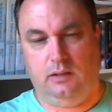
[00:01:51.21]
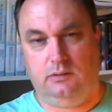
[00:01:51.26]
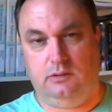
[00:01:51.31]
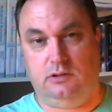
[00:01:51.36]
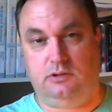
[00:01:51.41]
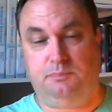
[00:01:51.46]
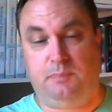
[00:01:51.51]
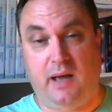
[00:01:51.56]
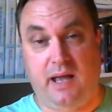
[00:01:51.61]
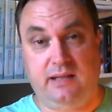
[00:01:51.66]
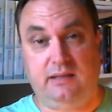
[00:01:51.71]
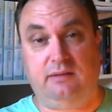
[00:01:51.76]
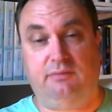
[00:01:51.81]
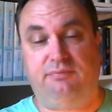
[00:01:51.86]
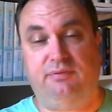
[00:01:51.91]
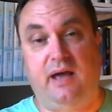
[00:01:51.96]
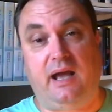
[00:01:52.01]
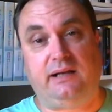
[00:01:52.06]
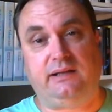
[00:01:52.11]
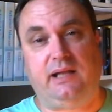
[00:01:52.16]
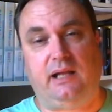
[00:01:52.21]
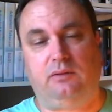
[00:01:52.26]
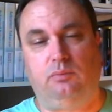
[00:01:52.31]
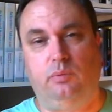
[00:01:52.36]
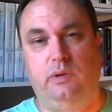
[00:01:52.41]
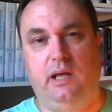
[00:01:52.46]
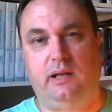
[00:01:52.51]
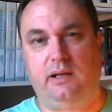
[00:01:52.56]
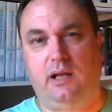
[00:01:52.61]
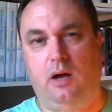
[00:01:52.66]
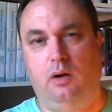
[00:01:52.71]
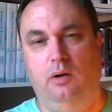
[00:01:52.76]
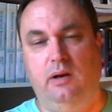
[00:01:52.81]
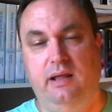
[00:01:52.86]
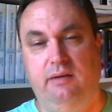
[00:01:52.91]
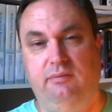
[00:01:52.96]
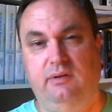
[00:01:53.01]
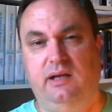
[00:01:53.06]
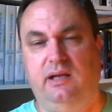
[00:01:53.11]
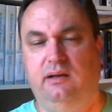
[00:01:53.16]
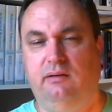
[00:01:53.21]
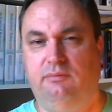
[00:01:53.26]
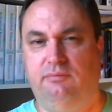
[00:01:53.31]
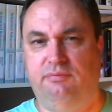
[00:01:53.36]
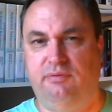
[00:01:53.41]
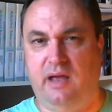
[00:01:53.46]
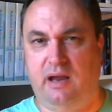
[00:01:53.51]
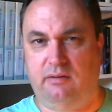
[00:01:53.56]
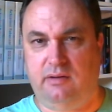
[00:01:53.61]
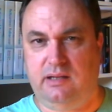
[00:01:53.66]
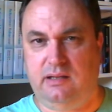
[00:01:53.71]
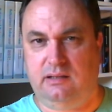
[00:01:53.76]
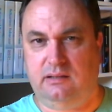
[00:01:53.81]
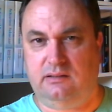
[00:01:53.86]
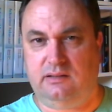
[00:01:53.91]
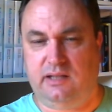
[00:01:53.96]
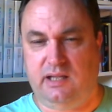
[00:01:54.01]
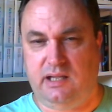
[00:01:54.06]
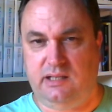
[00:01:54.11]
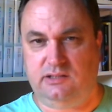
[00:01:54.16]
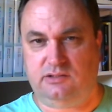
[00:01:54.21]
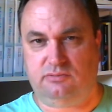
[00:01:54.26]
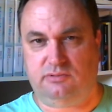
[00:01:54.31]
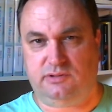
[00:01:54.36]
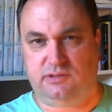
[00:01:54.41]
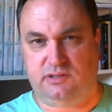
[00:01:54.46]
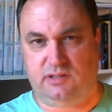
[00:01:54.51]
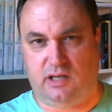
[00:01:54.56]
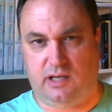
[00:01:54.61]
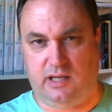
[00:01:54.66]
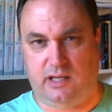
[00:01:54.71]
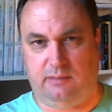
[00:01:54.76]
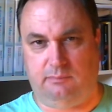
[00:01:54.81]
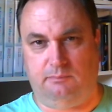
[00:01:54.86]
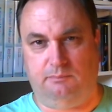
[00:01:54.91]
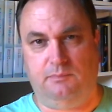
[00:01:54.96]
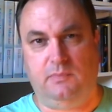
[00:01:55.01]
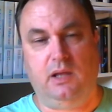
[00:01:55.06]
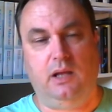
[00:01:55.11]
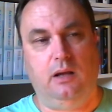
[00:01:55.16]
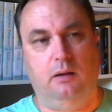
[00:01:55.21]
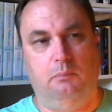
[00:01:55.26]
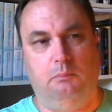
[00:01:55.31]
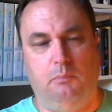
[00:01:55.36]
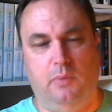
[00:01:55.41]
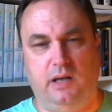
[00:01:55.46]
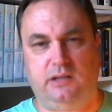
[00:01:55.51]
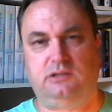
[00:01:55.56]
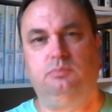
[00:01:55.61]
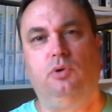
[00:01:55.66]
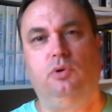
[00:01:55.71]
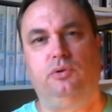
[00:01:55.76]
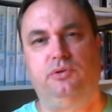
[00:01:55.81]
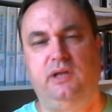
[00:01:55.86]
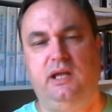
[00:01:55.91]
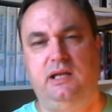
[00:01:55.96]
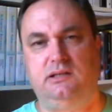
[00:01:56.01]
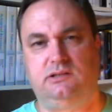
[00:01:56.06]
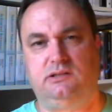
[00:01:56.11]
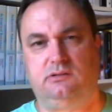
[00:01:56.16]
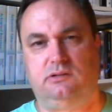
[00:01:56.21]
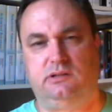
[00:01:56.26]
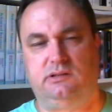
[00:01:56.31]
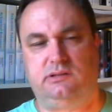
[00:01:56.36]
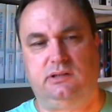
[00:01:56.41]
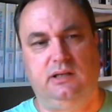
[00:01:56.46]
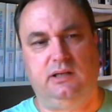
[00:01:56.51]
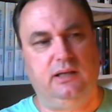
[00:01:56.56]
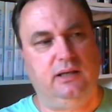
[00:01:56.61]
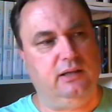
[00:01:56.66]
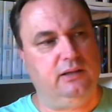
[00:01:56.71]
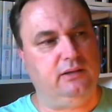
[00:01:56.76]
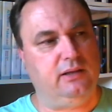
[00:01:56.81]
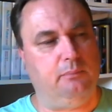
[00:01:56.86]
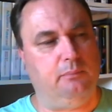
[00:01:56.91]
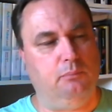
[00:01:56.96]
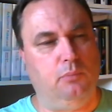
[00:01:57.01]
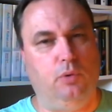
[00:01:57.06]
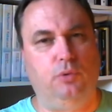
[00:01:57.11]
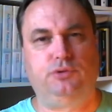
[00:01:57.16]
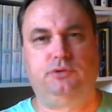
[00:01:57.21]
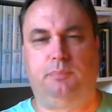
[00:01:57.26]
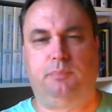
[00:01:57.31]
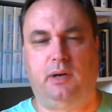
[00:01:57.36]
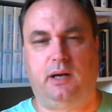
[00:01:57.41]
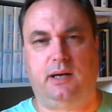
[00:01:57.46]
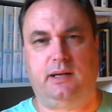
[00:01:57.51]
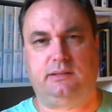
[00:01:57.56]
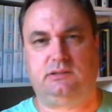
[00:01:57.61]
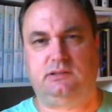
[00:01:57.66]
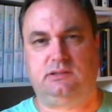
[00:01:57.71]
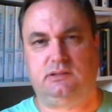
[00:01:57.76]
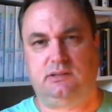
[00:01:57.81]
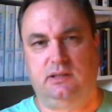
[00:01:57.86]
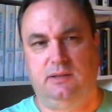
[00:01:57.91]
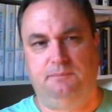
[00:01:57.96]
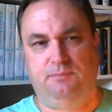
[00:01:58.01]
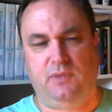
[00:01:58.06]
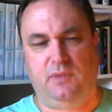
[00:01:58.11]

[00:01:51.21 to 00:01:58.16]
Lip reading: Despite the fact that we are now living in a very dangerous time, much more dangerous than most parts